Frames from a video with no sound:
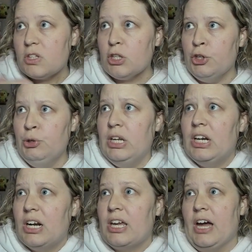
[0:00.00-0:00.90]
you need
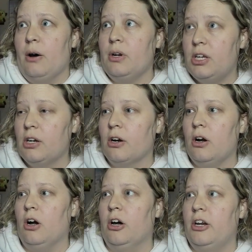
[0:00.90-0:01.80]
an account here
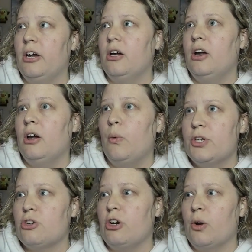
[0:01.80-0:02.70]
on
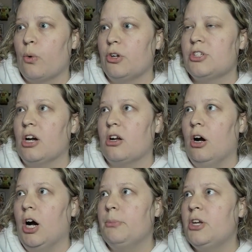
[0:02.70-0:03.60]

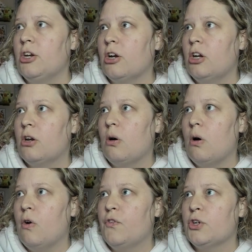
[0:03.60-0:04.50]
wizardingworld.com. Then you're going to go
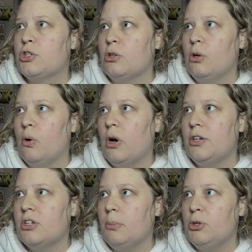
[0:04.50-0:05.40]
over to
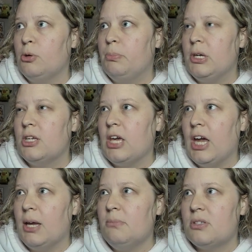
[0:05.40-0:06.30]

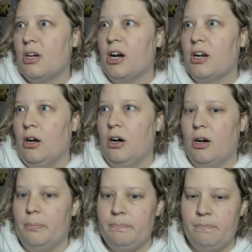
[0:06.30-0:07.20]
WBGames.com